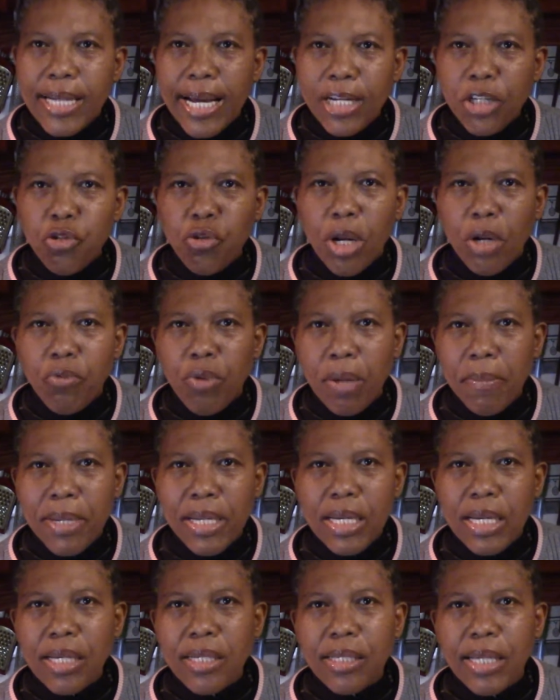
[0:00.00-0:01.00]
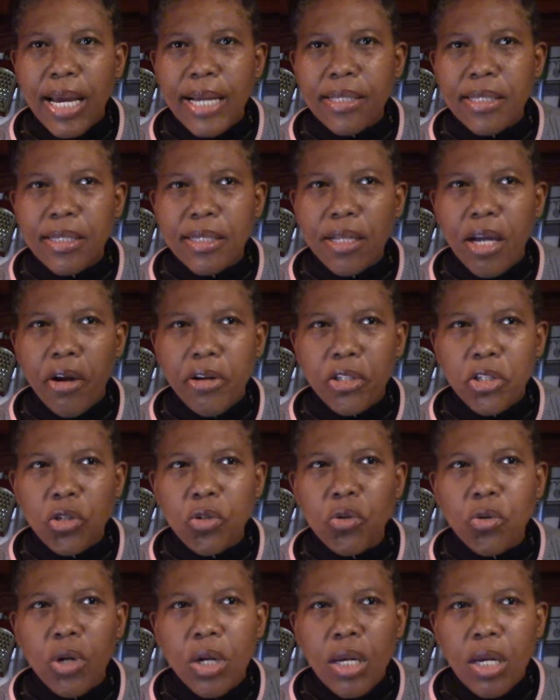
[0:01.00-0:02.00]
natural remedies and start
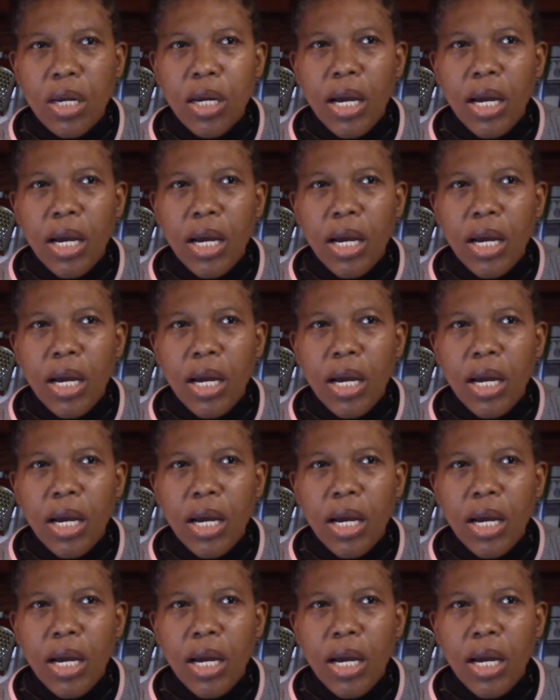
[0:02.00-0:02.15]
to